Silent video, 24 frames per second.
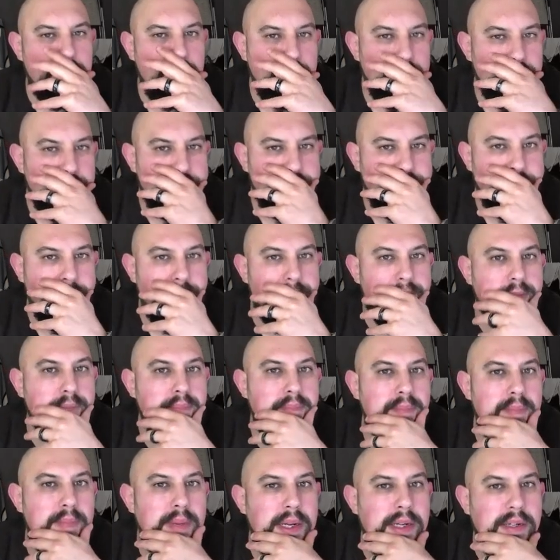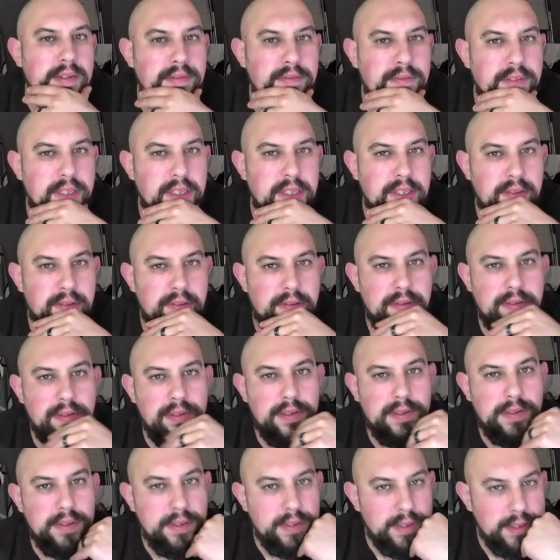Alright, the Manaphy.
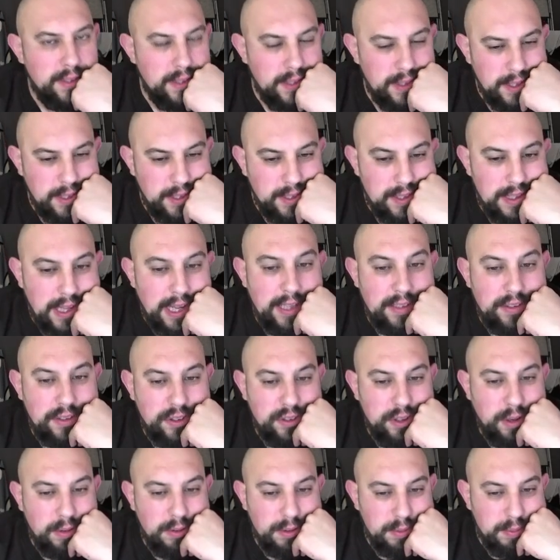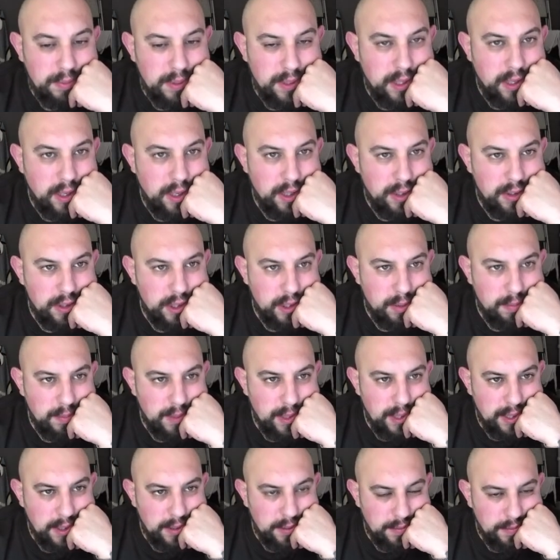That stops my Garchomp
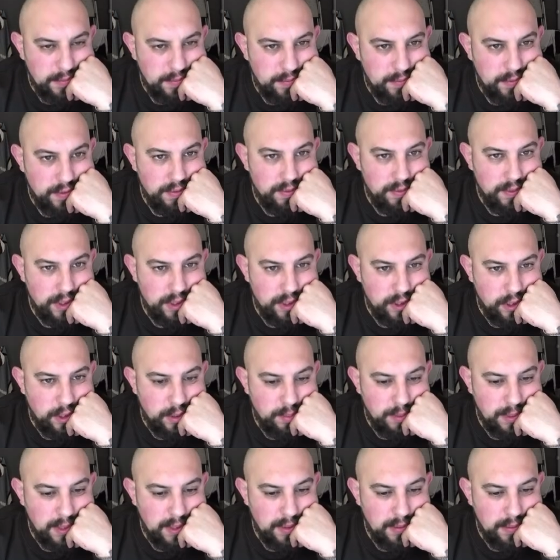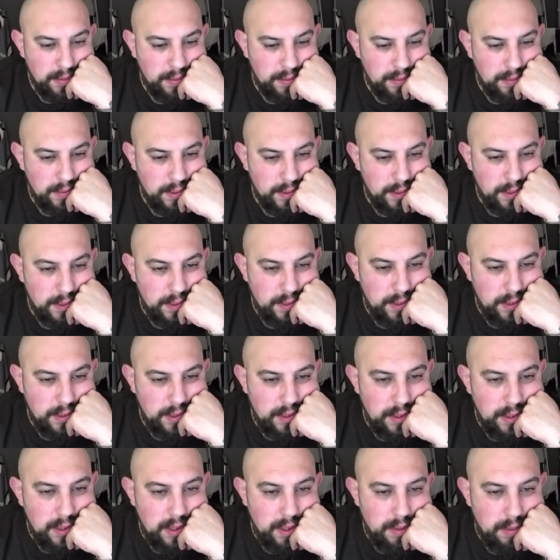now from sniping.
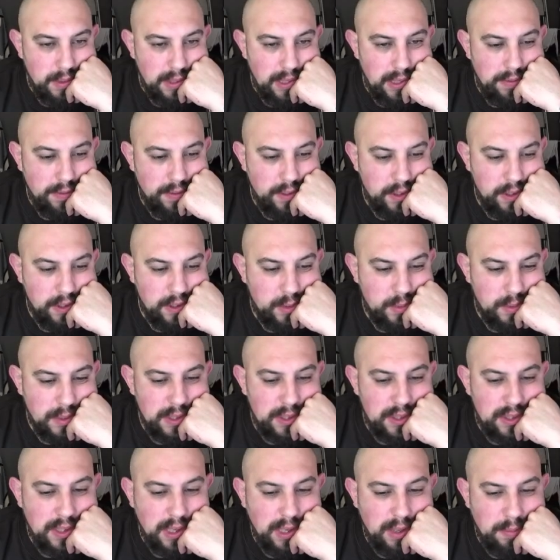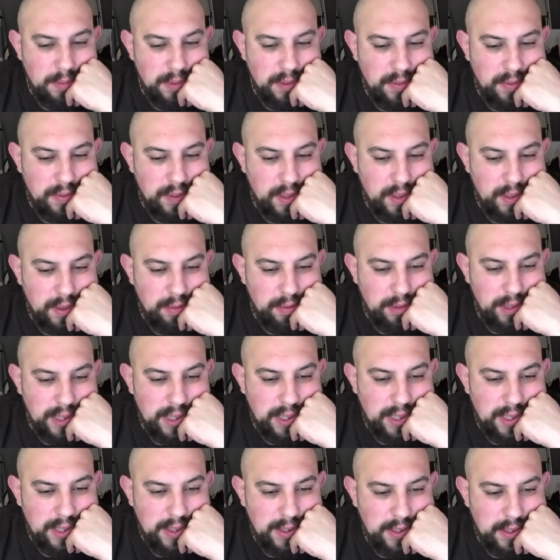We have got a switch and we've got a Rare
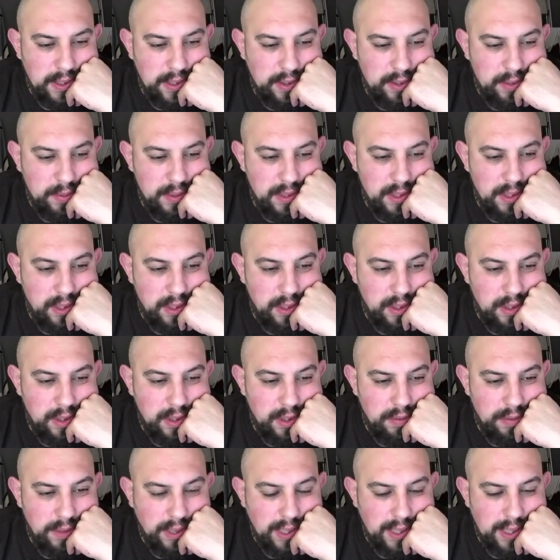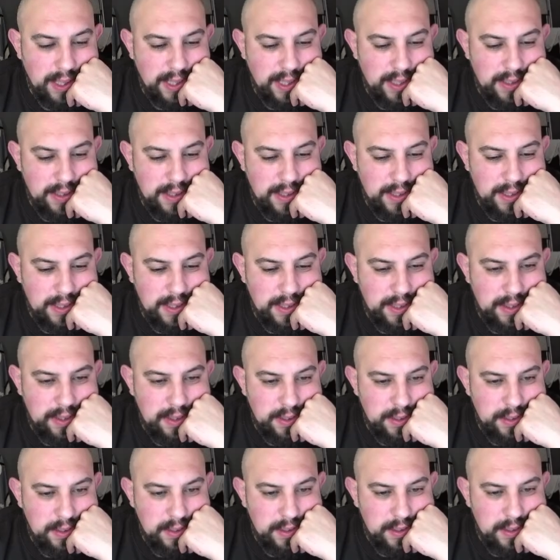Candy. So we are going to Rare Candied.
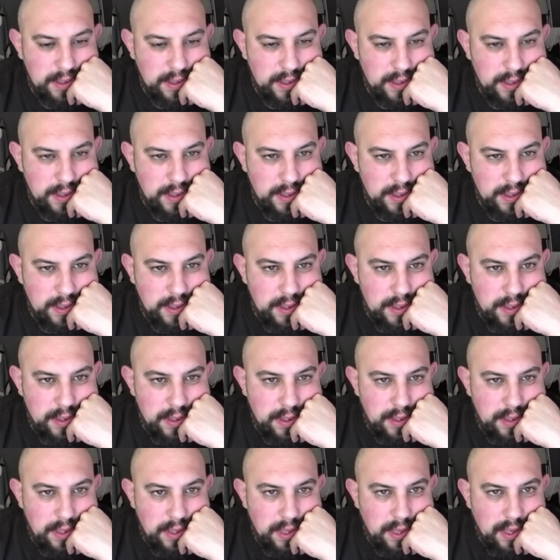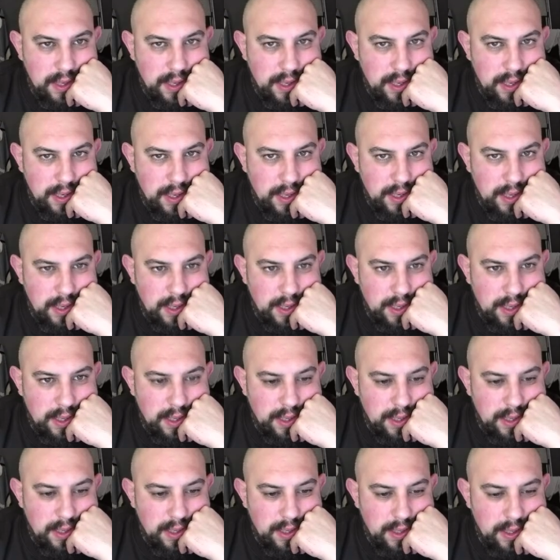
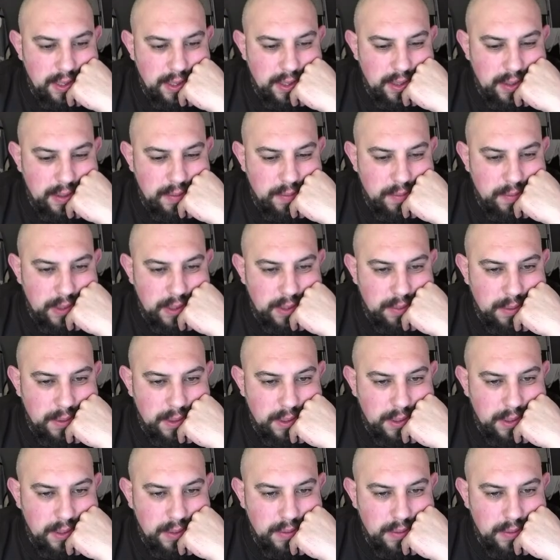We will.